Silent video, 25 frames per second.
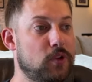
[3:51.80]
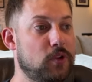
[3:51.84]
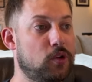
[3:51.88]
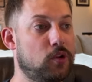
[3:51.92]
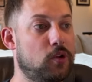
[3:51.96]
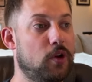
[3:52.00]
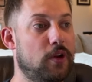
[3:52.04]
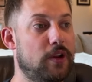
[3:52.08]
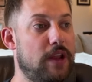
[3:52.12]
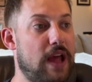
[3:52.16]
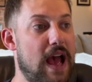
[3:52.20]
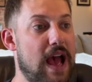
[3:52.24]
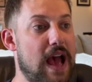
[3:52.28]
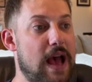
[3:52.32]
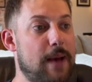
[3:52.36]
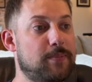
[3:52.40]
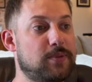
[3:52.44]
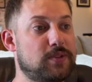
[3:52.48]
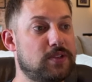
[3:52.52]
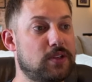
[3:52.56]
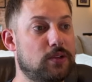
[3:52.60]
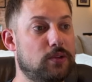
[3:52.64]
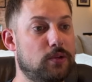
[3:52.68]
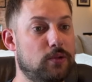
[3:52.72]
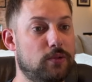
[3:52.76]
could
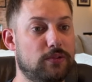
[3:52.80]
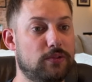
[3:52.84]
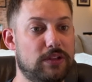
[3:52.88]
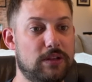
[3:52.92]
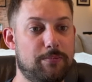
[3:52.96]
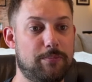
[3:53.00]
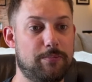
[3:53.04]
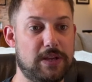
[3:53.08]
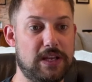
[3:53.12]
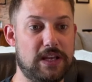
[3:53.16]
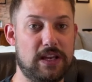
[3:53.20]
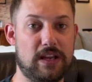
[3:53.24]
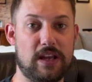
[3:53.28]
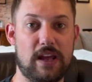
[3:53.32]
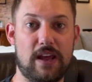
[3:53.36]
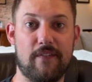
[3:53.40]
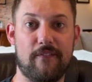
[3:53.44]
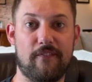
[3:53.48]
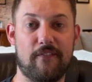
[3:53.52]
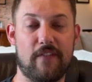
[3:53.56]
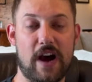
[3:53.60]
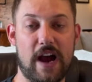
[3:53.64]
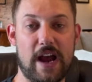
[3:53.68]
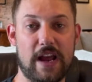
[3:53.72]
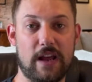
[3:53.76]
absolutely be a
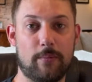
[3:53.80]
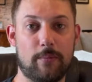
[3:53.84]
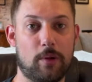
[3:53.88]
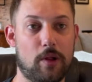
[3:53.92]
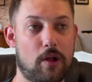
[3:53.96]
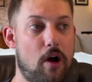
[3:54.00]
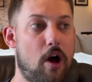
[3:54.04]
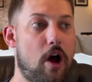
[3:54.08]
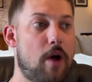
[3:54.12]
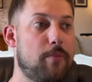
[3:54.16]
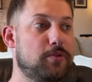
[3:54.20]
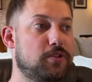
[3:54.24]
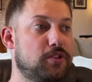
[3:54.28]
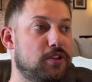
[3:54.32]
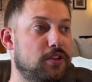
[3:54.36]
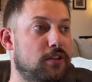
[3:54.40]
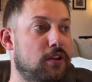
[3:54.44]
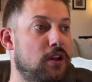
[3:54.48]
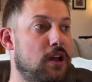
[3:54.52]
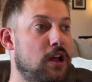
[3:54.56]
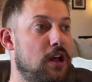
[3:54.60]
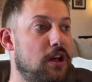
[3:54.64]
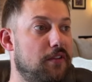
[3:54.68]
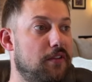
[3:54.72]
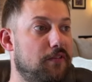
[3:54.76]
viable option
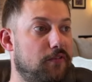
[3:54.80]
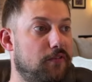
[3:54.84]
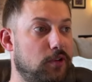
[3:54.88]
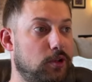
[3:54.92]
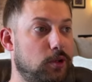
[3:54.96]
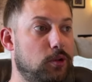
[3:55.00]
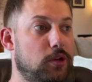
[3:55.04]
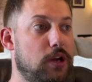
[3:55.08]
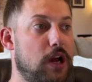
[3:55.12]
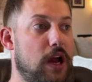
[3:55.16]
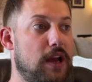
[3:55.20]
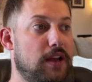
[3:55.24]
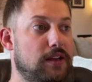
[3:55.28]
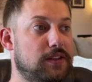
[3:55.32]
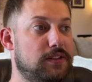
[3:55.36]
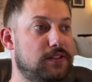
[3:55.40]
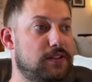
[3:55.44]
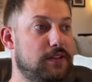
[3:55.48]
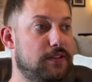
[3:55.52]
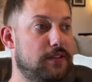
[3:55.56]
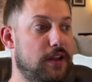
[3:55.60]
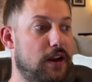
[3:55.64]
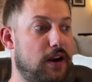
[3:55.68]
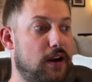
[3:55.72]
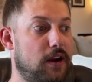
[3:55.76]
for you guys
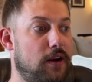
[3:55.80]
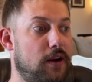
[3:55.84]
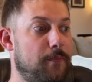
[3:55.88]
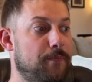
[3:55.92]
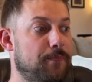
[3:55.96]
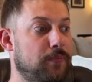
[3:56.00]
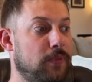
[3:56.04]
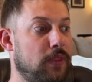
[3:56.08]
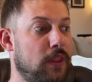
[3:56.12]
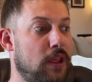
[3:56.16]
there